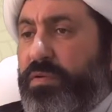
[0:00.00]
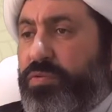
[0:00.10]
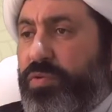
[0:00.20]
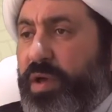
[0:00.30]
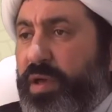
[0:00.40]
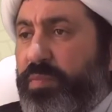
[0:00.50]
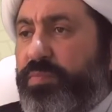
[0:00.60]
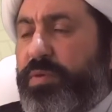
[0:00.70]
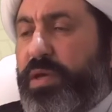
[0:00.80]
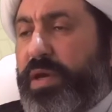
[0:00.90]
to help
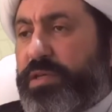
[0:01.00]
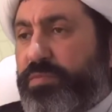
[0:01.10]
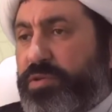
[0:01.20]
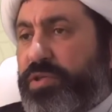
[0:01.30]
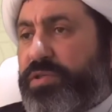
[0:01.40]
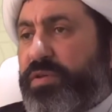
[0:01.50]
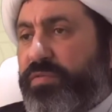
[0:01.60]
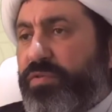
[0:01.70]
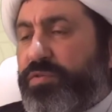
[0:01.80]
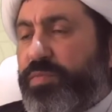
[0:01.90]
me as much as, of
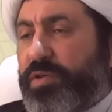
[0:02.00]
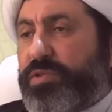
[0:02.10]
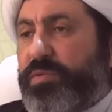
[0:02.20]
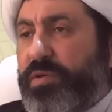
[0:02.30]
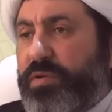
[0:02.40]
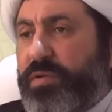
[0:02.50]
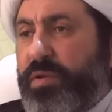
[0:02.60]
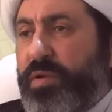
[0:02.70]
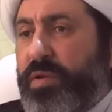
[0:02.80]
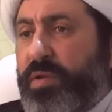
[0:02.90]
course, possible,
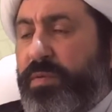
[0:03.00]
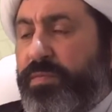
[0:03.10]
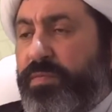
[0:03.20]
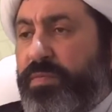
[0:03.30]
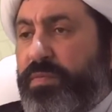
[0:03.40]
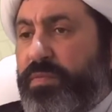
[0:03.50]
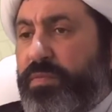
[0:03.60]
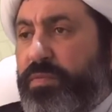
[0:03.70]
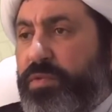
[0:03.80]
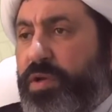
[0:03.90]

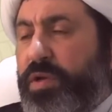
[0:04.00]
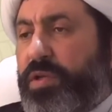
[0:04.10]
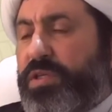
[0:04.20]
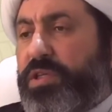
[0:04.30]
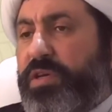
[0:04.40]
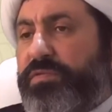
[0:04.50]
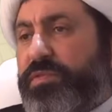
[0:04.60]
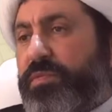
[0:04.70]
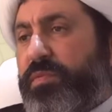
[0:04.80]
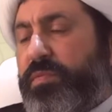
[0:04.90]
then this gives
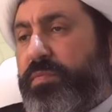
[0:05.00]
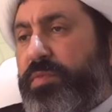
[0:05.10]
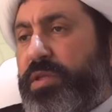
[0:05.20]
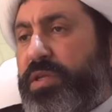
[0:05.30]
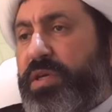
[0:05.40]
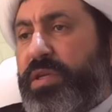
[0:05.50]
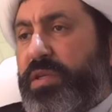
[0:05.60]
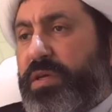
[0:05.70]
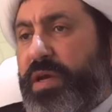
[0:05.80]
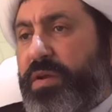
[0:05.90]
me
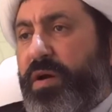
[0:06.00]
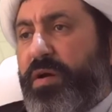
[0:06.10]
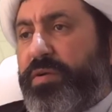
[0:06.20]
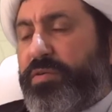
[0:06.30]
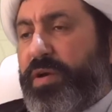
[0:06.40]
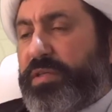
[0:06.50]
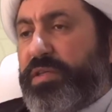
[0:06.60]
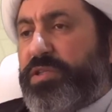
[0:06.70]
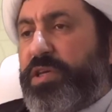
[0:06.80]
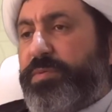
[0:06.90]
dignity and honor, or at
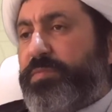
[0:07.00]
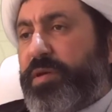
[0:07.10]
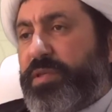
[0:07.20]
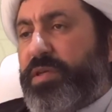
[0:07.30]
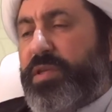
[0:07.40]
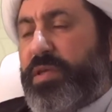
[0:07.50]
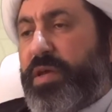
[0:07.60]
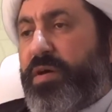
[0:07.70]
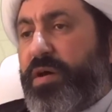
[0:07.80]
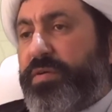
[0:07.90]
least keeps my dignity
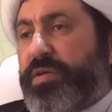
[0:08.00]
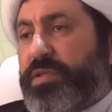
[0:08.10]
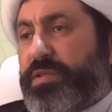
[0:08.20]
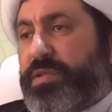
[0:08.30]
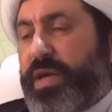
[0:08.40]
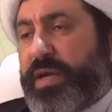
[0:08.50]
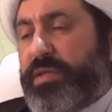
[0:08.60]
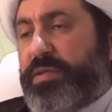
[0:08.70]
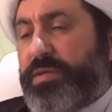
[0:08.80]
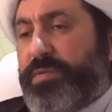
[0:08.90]
and honor
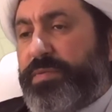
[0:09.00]
intact.